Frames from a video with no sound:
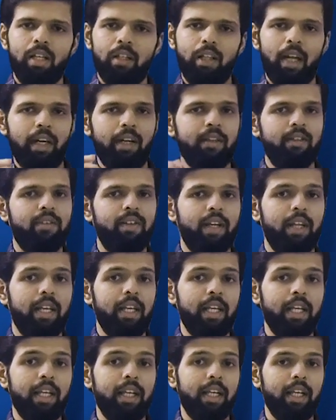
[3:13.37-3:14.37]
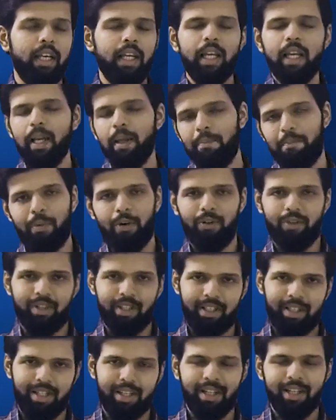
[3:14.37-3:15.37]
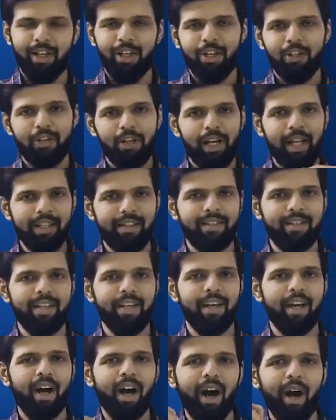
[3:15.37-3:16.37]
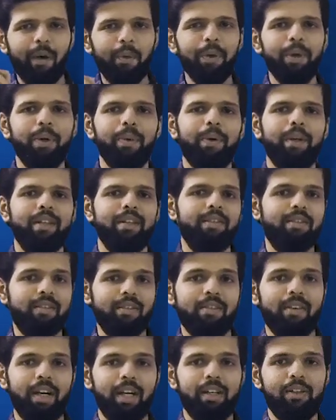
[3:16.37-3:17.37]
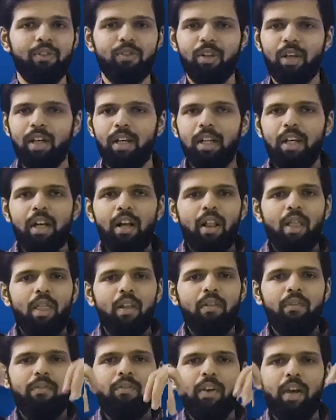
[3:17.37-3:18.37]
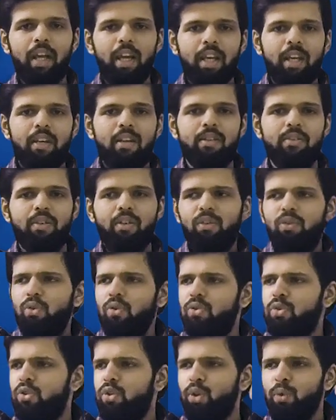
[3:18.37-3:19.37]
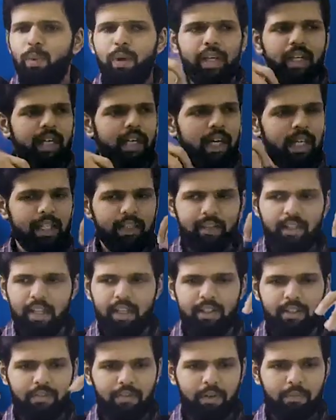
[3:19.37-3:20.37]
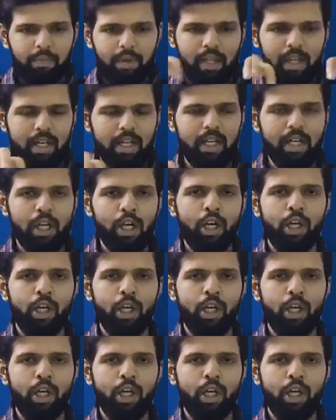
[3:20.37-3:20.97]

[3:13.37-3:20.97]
That is really important. So let's see how you can structure the various resources. You would collect things from here.